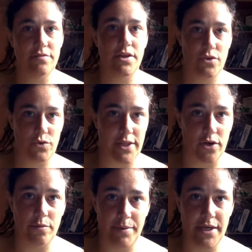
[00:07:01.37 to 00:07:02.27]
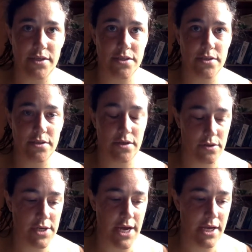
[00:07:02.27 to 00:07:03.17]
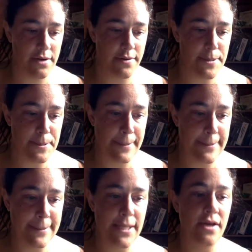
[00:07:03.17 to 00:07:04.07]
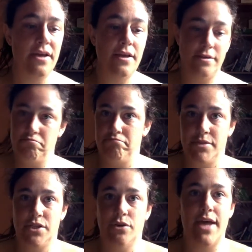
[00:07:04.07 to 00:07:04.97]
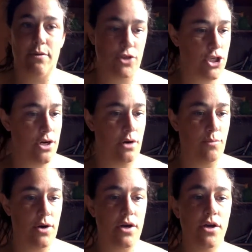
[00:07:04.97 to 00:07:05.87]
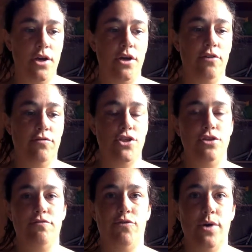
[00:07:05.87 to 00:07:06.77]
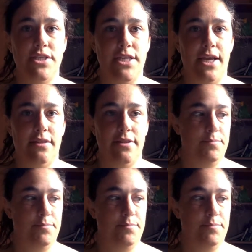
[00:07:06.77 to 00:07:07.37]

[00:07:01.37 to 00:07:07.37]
of the Three Little Pigs, okay? So that was your homework for June 14th.